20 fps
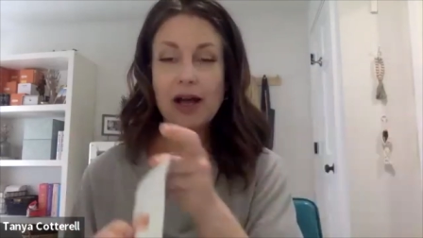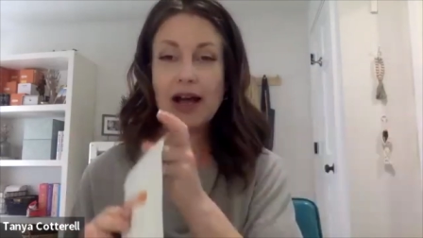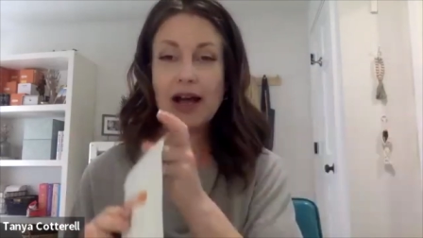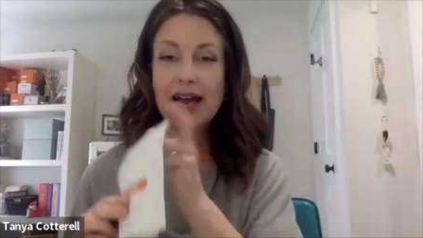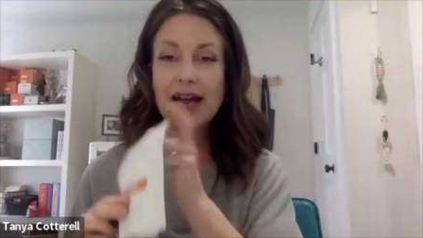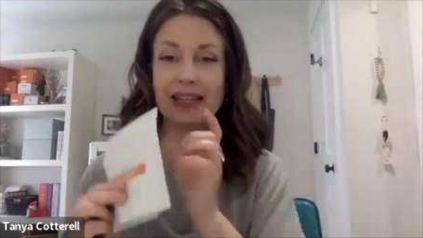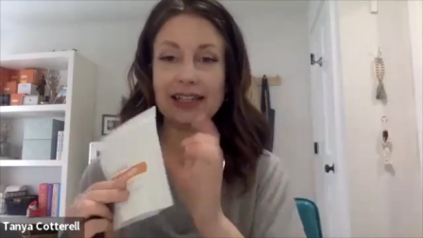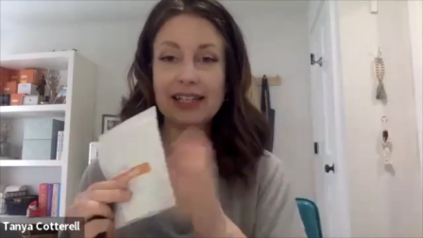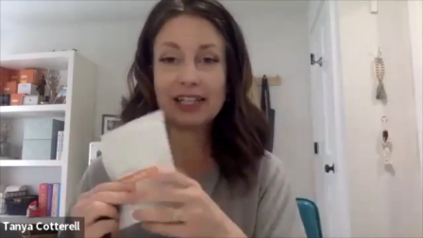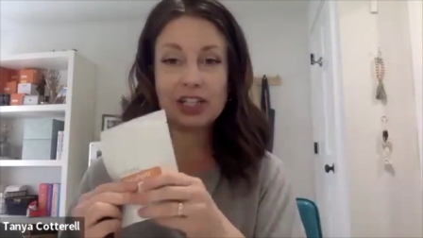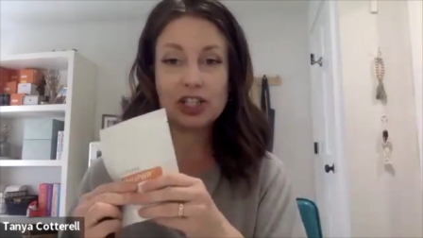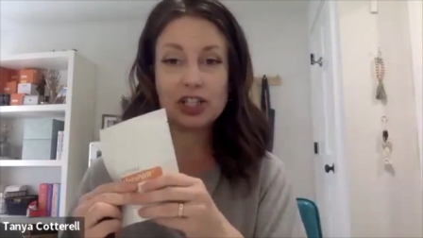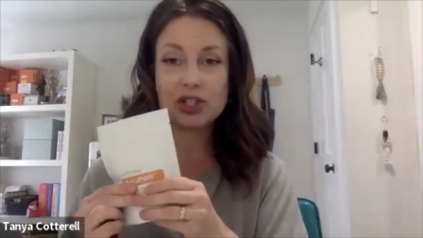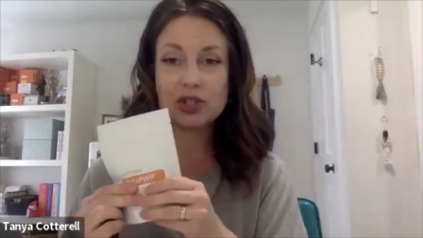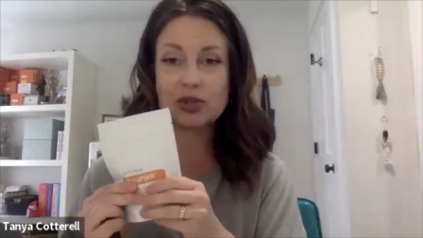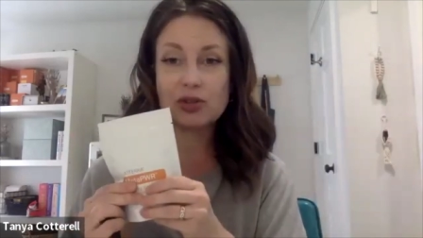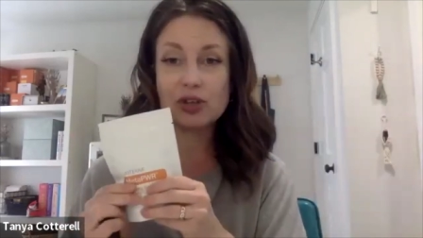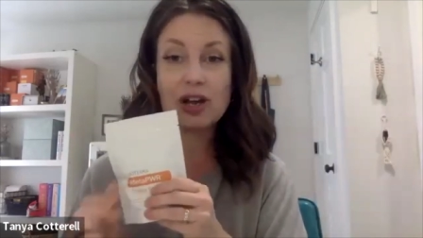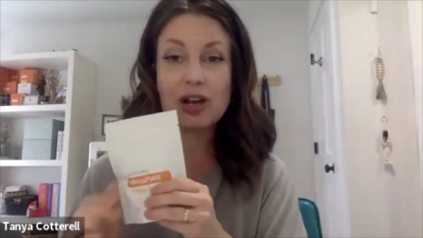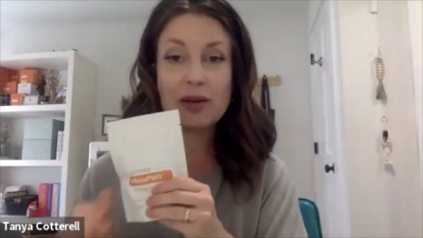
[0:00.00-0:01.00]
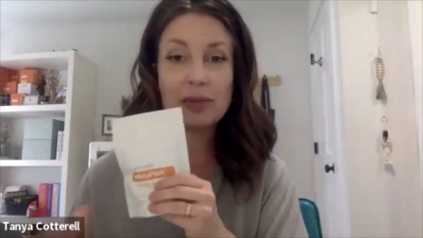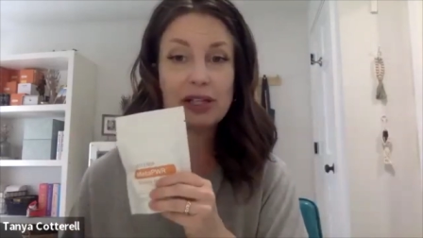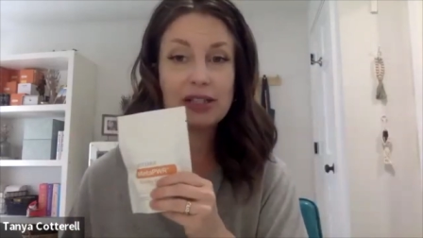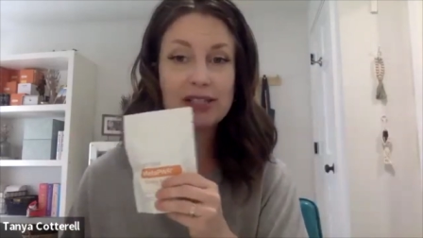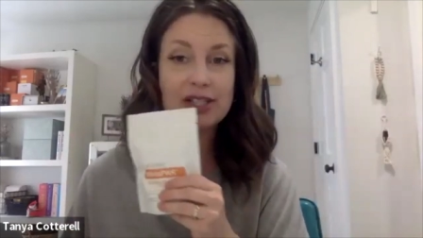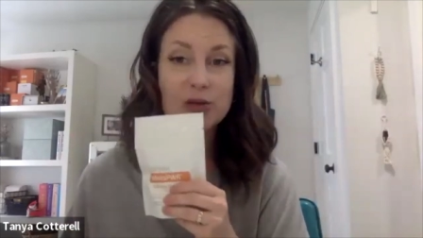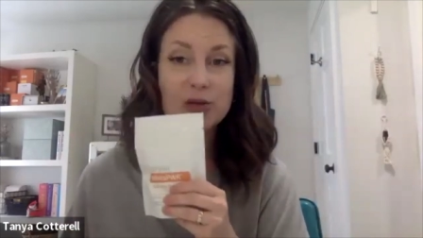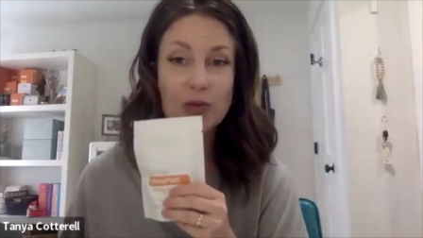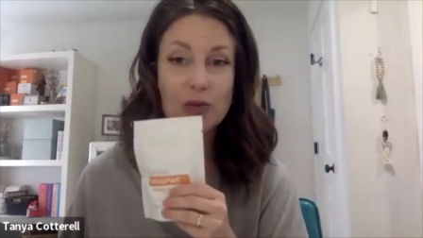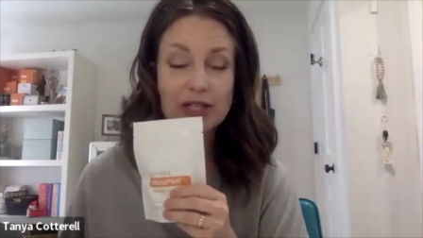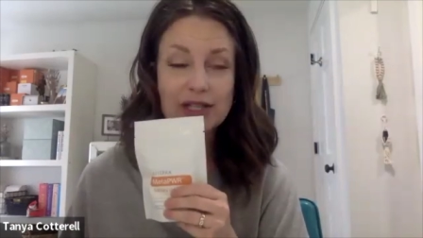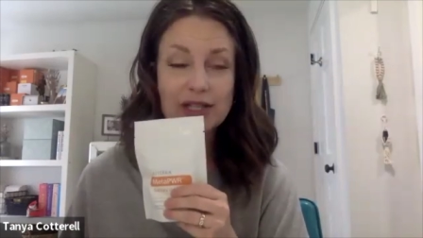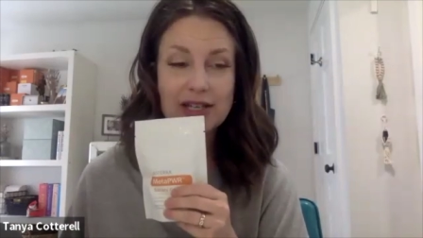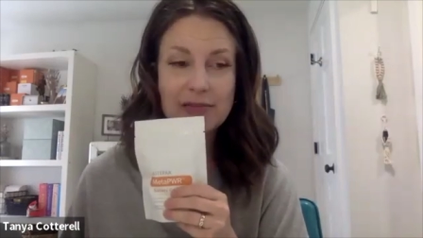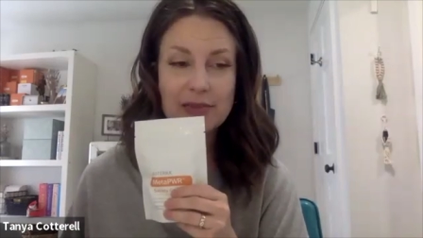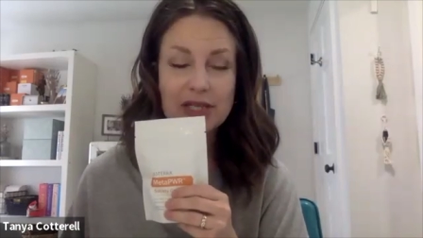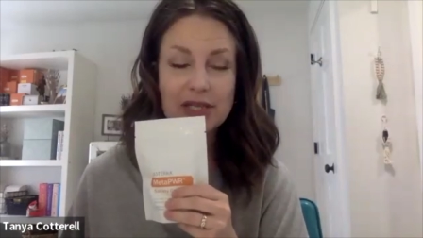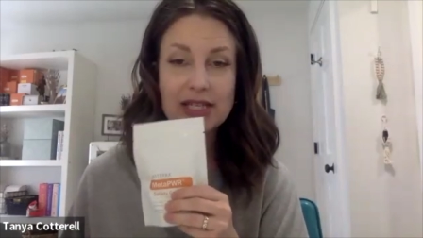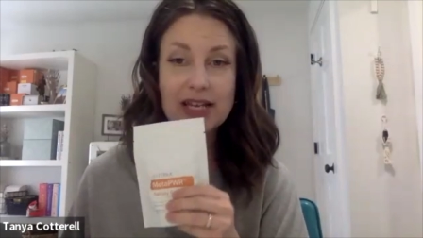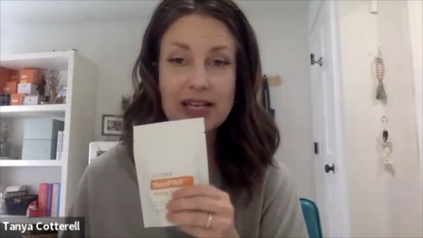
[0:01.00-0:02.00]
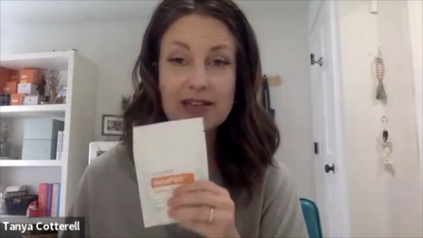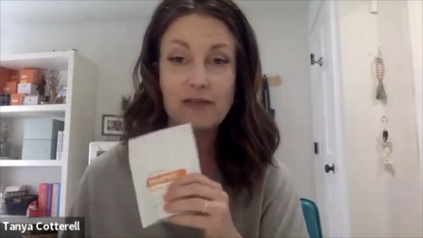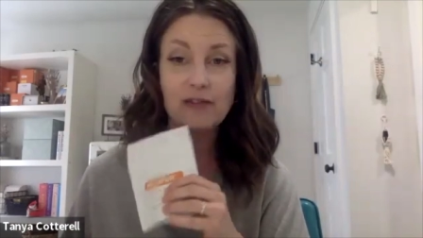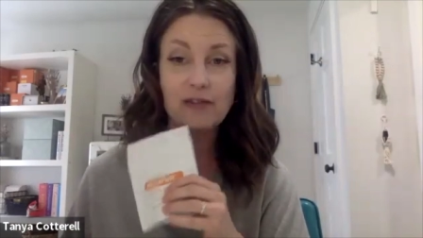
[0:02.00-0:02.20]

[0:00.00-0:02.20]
I like to chew the gum at least 1 time a day.